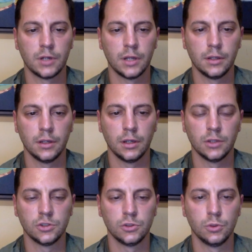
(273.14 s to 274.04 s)
on,
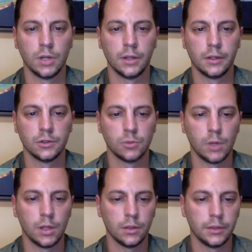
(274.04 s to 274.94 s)
suit on there as
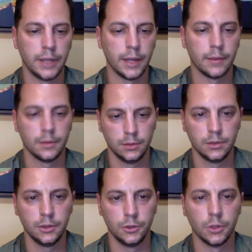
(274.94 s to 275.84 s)
well. Yeah,
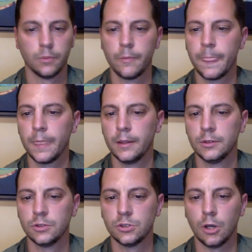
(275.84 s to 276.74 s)
you do.
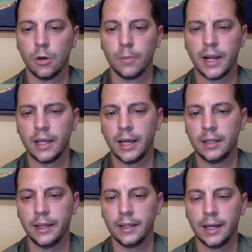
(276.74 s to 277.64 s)
So, but
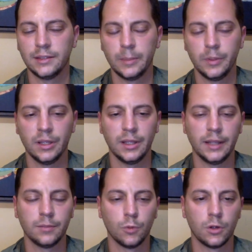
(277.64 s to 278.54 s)
I typically
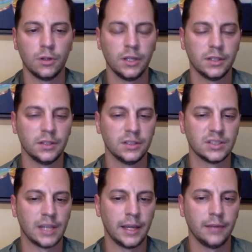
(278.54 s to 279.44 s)
like more like the
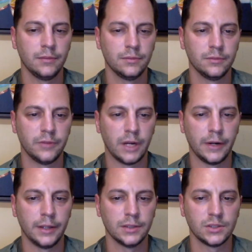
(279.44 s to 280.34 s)
design
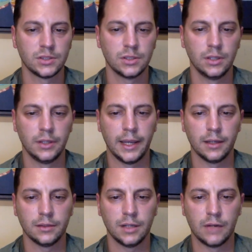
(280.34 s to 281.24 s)
variants, and
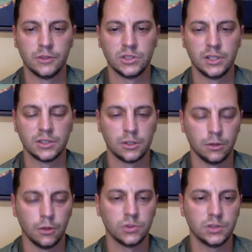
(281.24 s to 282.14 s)
that cover C is
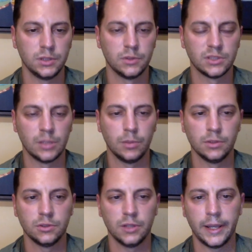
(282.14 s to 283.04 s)
closely
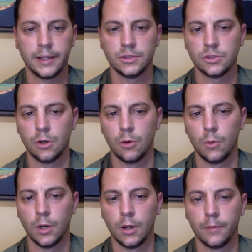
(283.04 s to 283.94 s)
resembling to that, so
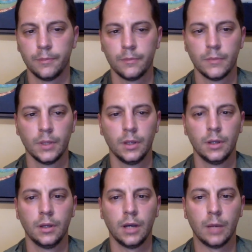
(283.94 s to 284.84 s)
I'm
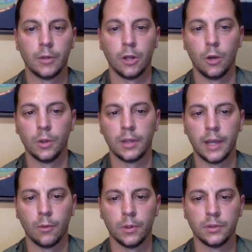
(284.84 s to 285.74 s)
going to go with
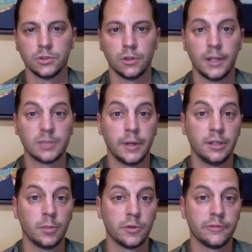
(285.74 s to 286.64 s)
that one. So that's my
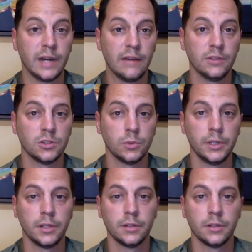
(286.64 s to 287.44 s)
number 5 this week,